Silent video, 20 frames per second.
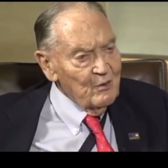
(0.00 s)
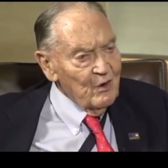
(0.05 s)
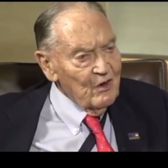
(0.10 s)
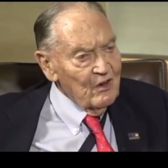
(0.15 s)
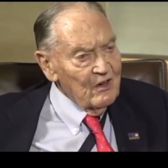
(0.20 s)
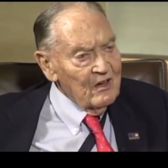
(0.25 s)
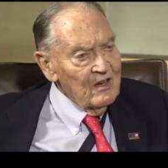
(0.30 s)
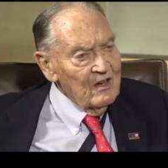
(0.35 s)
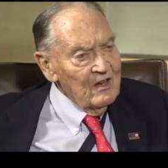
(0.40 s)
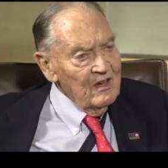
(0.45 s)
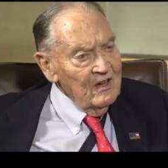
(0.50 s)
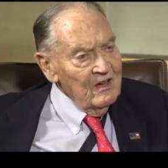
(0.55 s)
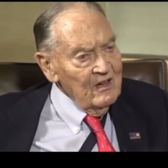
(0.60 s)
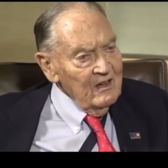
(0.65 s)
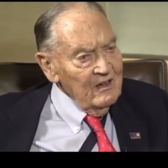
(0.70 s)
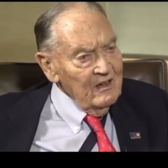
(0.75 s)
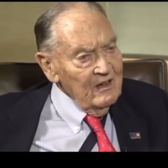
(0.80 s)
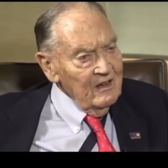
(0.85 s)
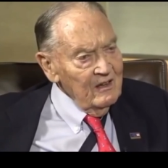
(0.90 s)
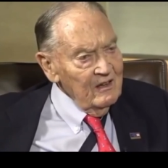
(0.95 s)
a word,
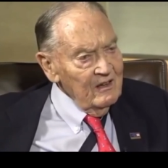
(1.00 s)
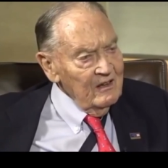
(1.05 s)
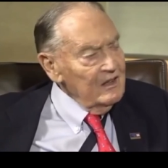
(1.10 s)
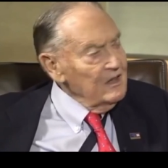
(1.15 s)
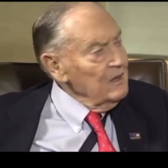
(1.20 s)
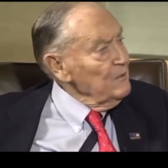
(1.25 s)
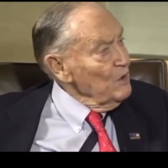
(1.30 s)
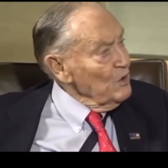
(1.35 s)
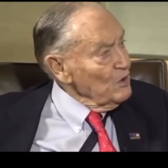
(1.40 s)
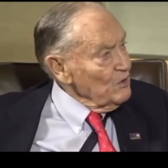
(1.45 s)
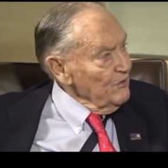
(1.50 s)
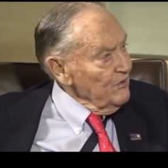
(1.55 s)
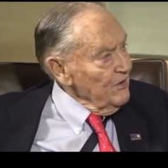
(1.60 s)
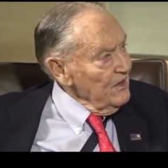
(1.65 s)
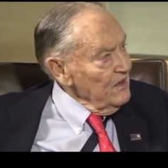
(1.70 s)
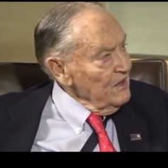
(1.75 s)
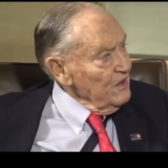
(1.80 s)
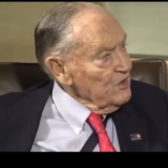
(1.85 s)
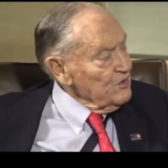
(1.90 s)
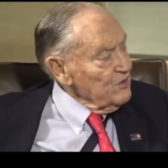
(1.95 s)
eh, in the mutual
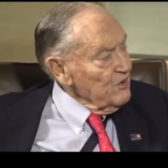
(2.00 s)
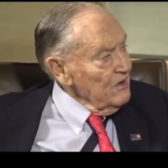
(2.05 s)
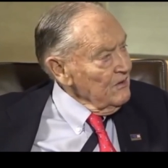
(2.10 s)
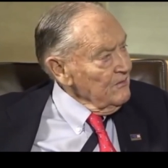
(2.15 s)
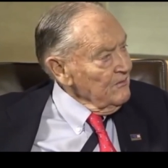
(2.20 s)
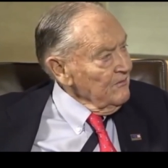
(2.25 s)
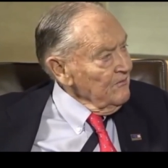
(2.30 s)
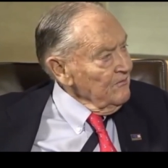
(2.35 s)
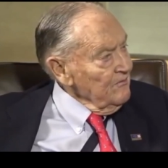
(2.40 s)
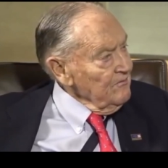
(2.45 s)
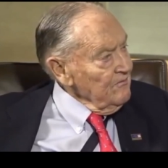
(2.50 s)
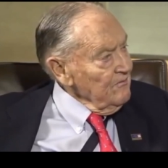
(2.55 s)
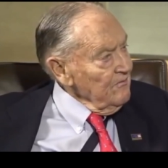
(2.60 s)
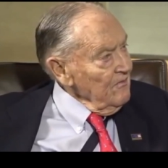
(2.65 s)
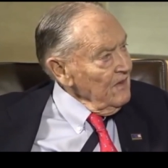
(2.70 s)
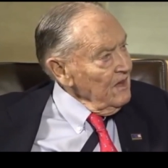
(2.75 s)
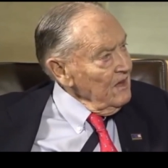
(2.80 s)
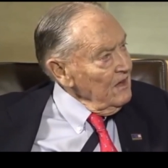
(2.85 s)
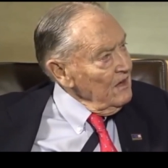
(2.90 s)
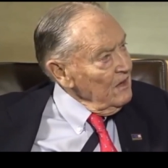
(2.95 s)
fund industry. Mm-hmm, mm-hmm.
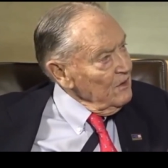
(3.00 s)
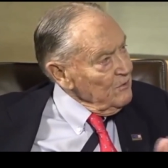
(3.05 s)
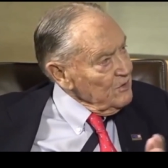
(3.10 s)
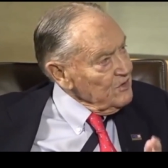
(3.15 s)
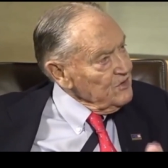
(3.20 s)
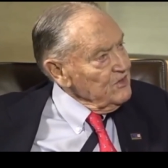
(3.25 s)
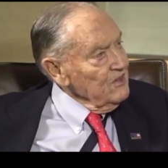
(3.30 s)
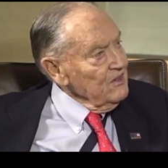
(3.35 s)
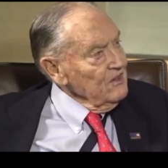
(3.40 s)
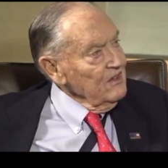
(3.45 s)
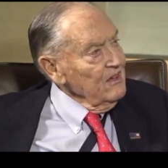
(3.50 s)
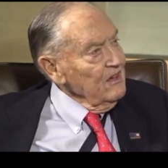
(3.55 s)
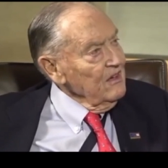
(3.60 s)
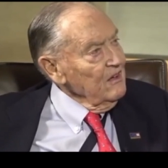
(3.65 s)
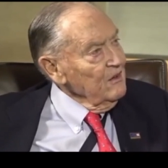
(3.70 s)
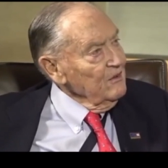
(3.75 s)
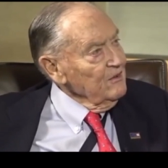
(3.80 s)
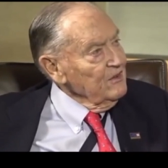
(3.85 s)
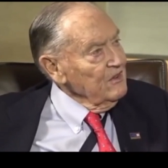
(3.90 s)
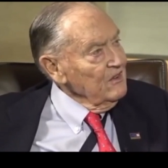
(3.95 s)
Interestingly
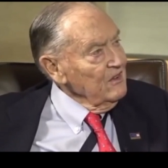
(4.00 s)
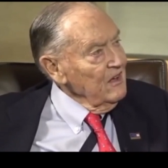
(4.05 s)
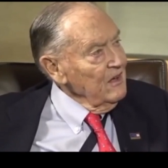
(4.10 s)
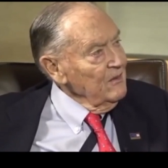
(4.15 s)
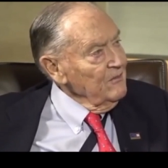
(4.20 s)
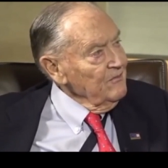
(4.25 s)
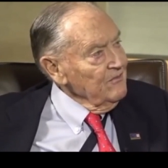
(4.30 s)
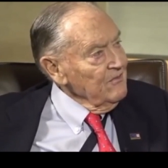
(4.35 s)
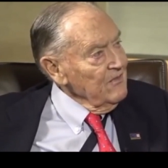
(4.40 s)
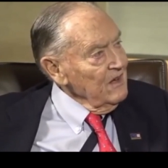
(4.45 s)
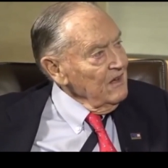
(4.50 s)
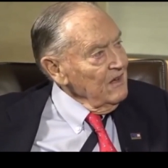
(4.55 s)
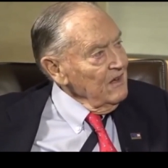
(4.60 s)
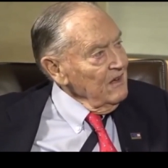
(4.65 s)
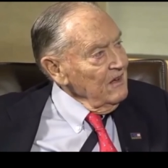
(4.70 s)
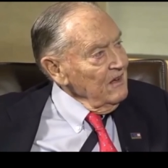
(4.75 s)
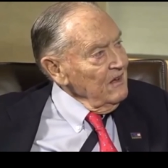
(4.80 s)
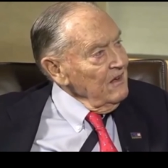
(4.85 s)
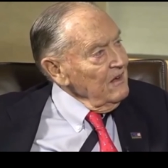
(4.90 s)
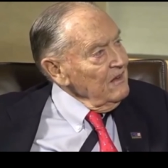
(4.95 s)
enough, Tom,
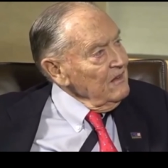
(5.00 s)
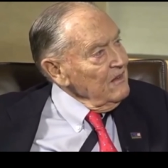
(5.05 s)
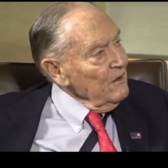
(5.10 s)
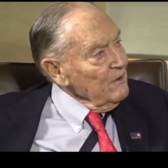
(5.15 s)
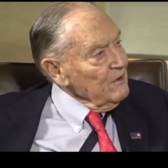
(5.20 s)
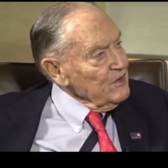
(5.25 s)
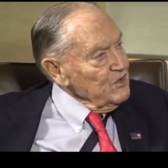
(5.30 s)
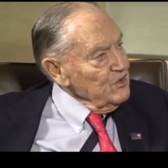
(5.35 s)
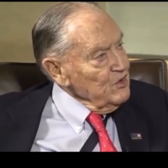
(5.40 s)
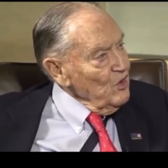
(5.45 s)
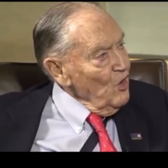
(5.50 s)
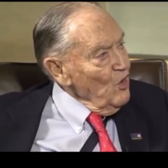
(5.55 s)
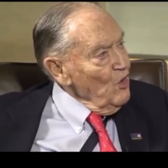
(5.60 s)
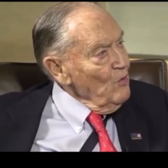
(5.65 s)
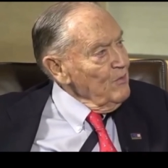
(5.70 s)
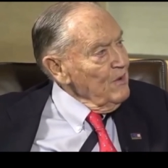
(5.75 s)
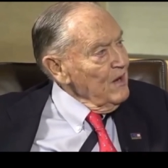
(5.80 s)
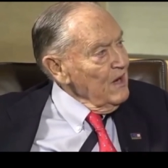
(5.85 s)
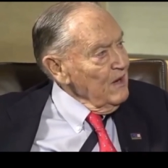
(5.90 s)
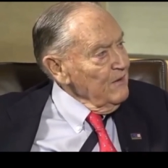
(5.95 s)
there is
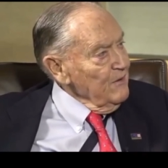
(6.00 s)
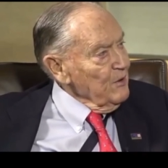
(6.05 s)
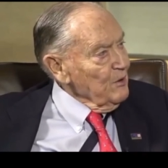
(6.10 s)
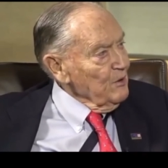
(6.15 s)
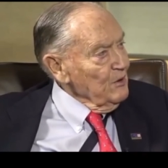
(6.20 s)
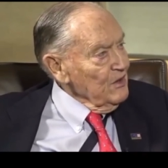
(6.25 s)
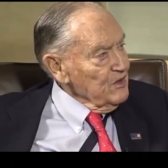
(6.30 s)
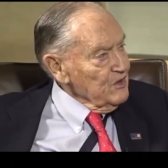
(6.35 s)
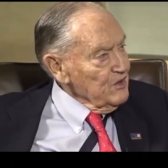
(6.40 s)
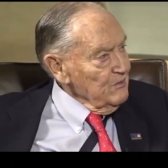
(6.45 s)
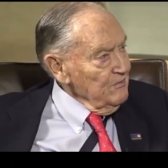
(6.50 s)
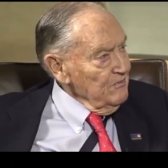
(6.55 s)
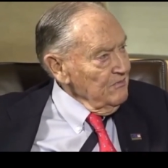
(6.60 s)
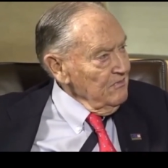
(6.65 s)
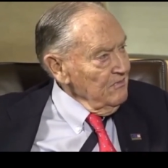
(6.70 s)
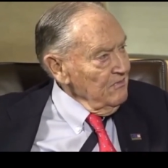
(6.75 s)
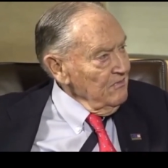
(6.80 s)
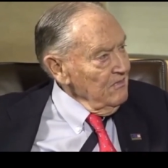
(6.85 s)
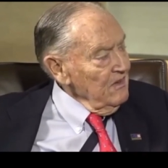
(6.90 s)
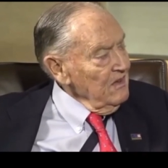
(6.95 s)
no behavioralism
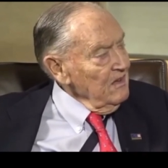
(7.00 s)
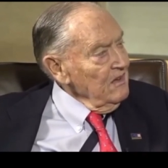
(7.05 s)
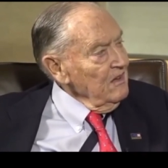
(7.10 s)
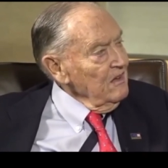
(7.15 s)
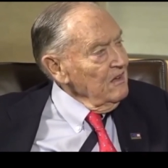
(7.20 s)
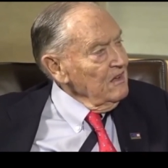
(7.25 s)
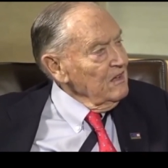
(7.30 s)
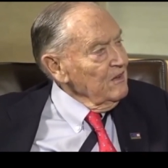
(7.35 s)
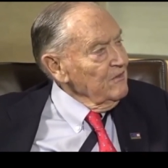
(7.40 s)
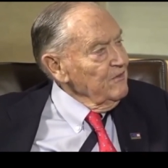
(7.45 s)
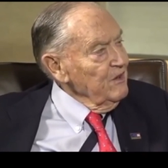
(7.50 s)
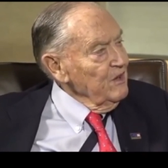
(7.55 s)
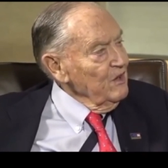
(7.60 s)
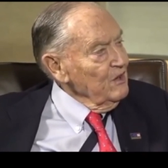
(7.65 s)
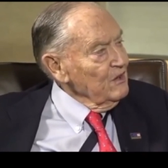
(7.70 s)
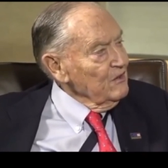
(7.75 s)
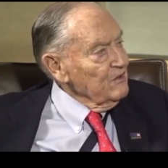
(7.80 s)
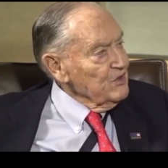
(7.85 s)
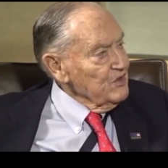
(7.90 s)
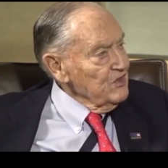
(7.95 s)
in the
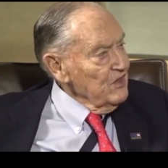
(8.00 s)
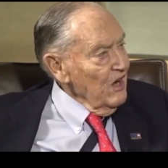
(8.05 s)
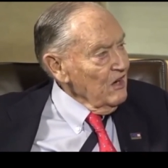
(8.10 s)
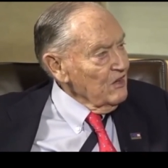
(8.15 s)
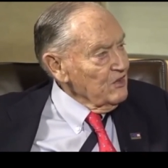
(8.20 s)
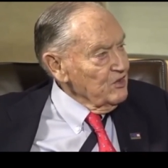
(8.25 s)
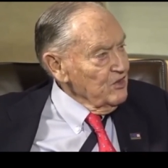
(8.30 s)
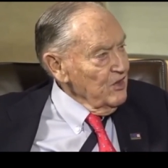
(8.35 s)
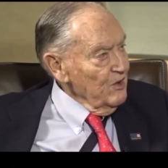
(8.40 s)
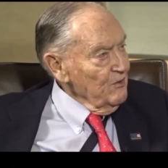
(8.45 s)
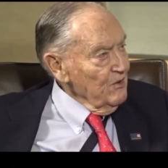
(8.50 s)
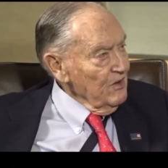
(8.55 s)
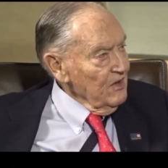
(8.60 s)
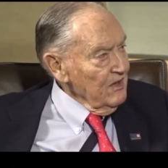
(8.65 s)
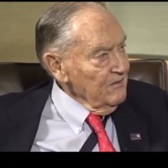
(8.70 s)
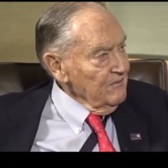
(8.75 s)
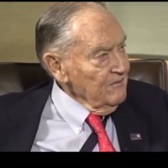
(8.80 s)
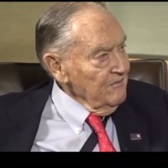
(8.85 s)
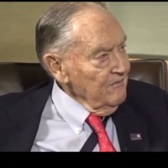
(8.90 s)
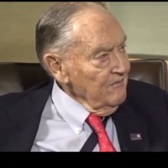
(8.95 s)
field of stocks
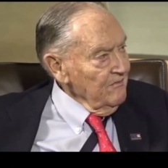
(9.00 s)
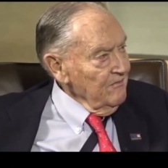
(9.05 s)
generally.